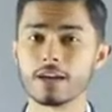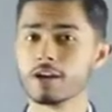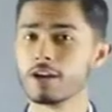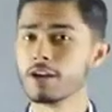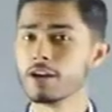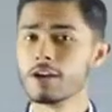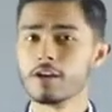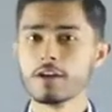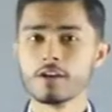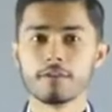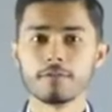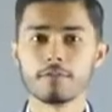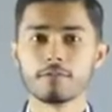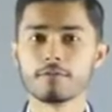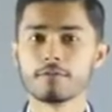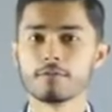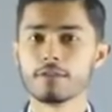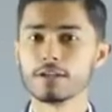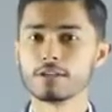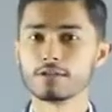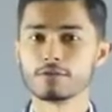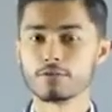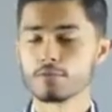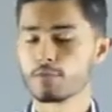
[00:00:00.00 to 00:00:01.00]
hair
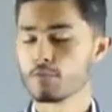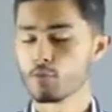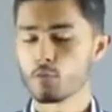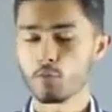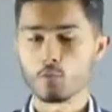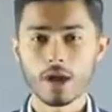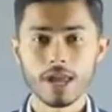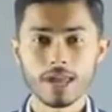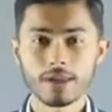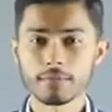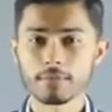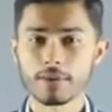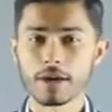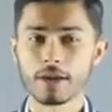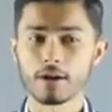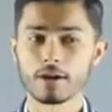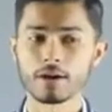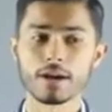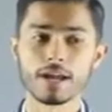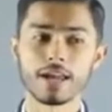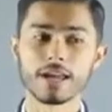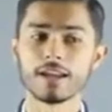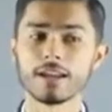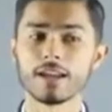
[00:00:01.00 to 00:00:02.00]
is way better
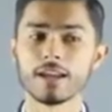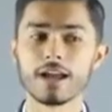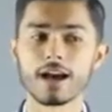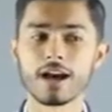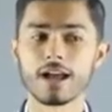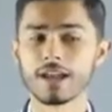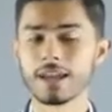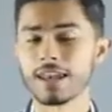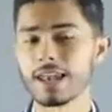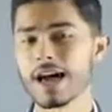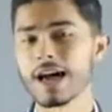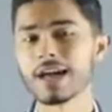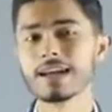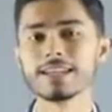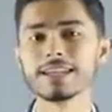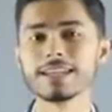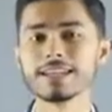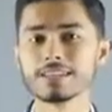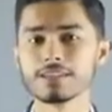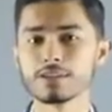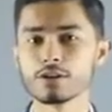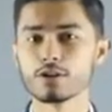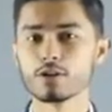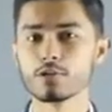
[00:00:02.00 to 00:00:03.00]
and a lot
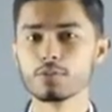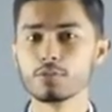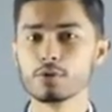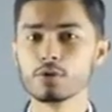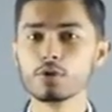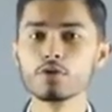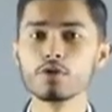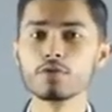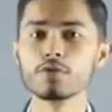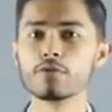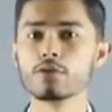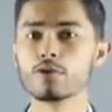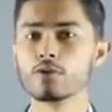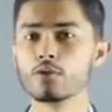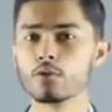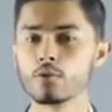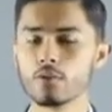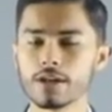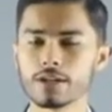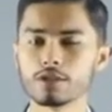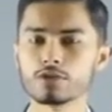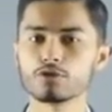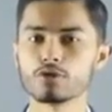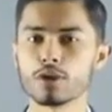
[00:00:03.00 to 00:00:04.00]
easier to maneuver
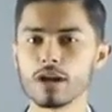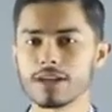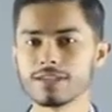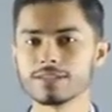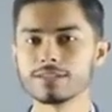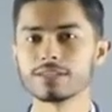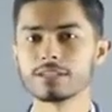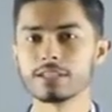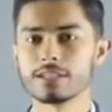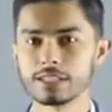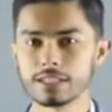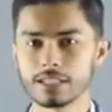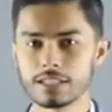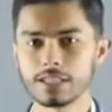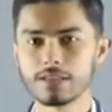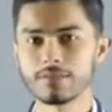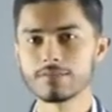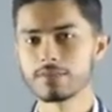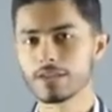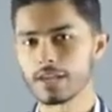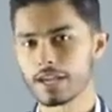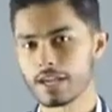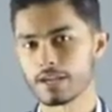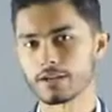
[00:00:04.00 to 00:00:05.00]
when trying to achieve
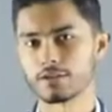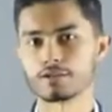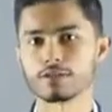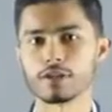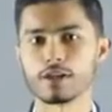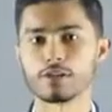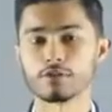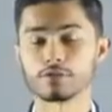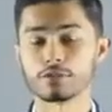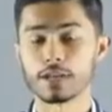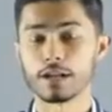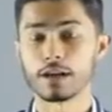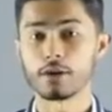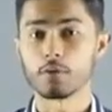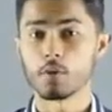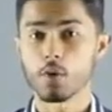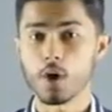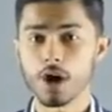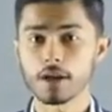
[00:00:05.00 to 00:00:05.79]
the hairstyles that I